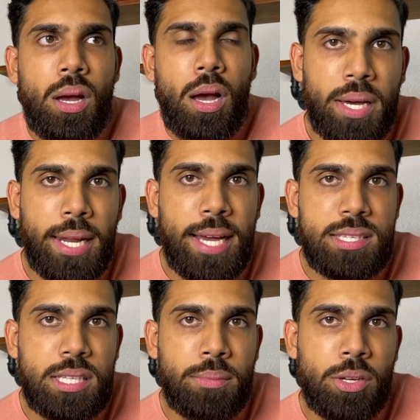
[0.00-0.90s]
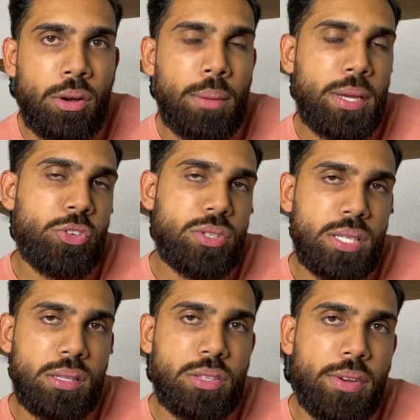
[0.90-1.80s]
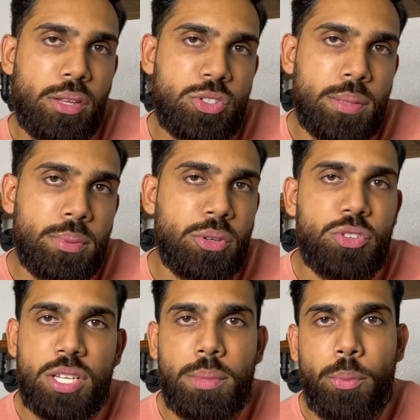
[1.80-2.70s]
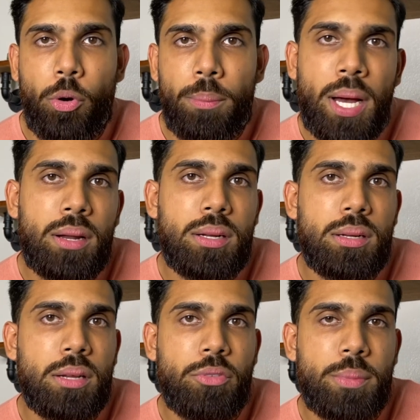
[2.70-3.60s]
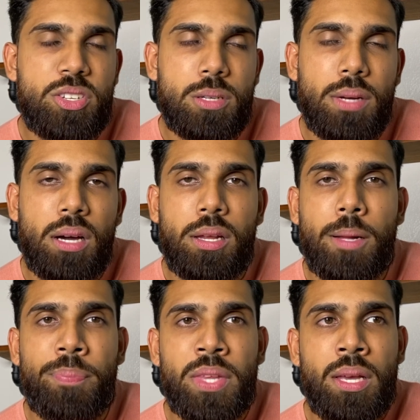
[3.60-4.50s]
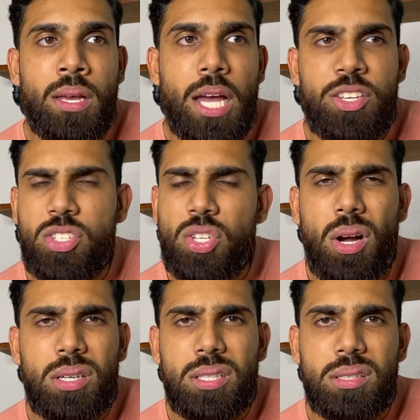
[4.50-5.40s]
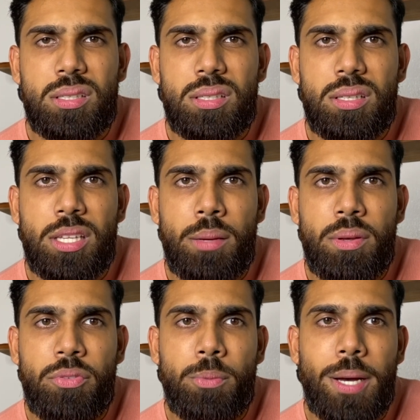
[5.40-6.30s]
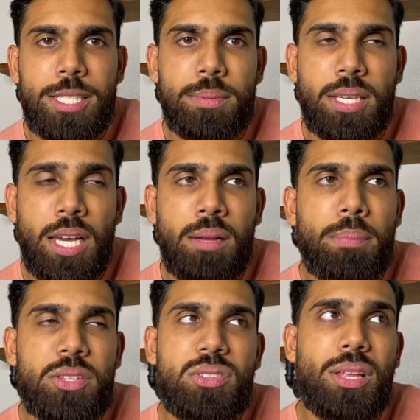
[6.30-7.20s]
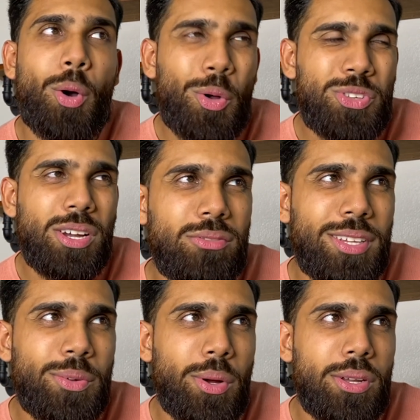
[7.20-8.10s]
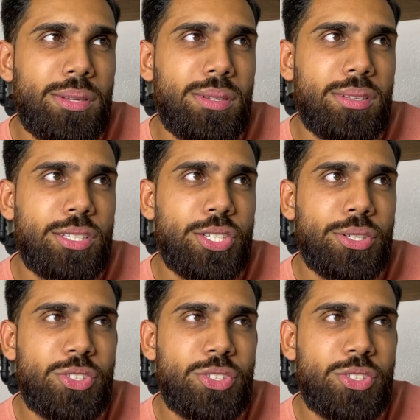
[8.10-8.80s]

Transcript: and ask them, you know, I'm interested in this fellowship, could you give me more about it, information about it, and just talk to them if you possibly can. But also, I really want to